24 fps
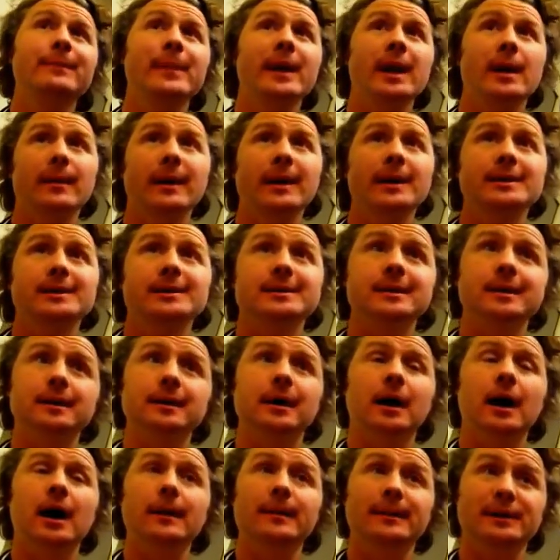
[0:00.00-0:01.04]
It means that
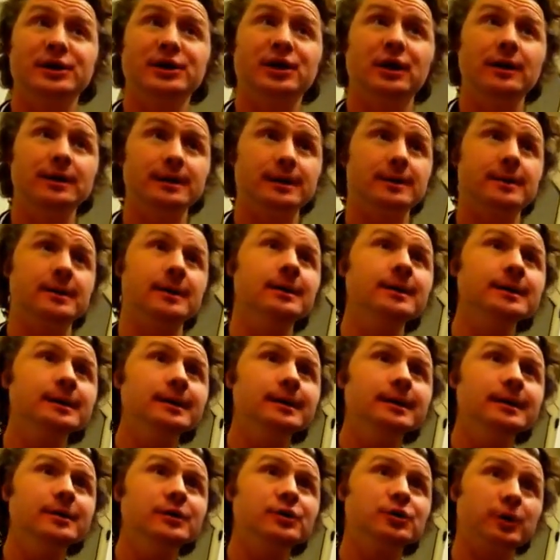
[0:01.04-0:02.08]
I'm a chancer
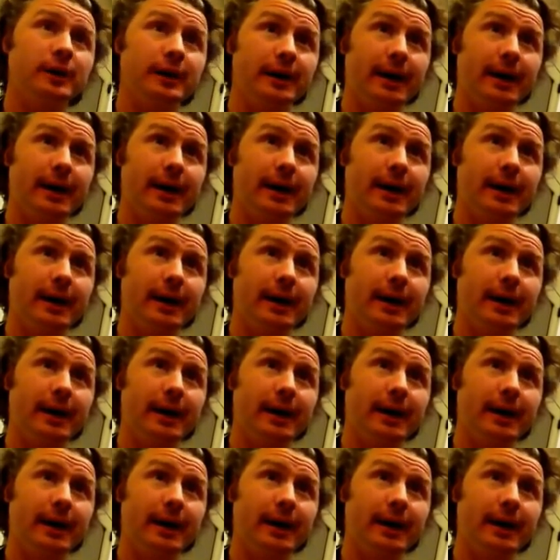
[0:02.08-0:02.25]
trying